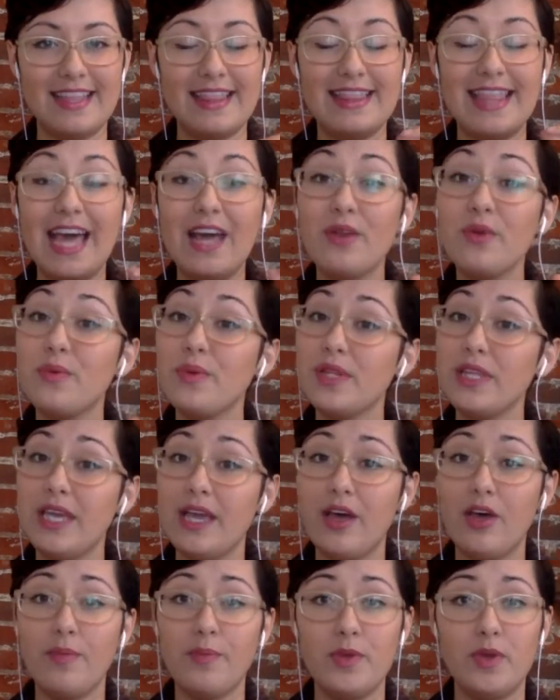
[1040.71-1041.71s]
That'll really
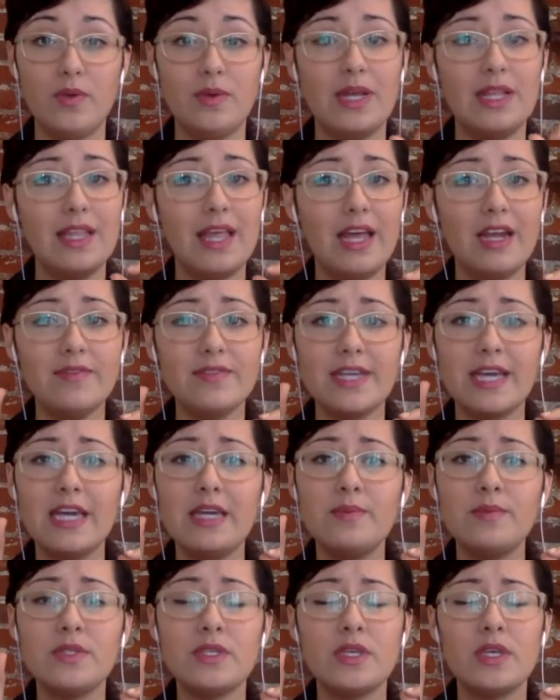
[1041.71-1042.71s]
help you. A lot of
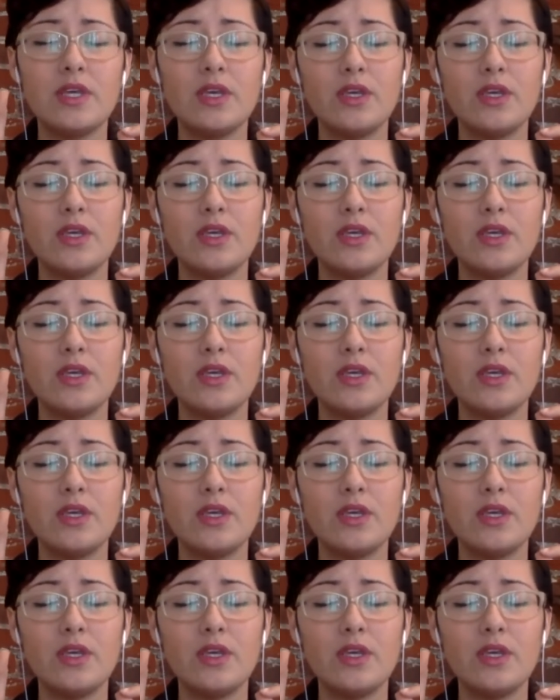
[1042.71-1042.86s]
times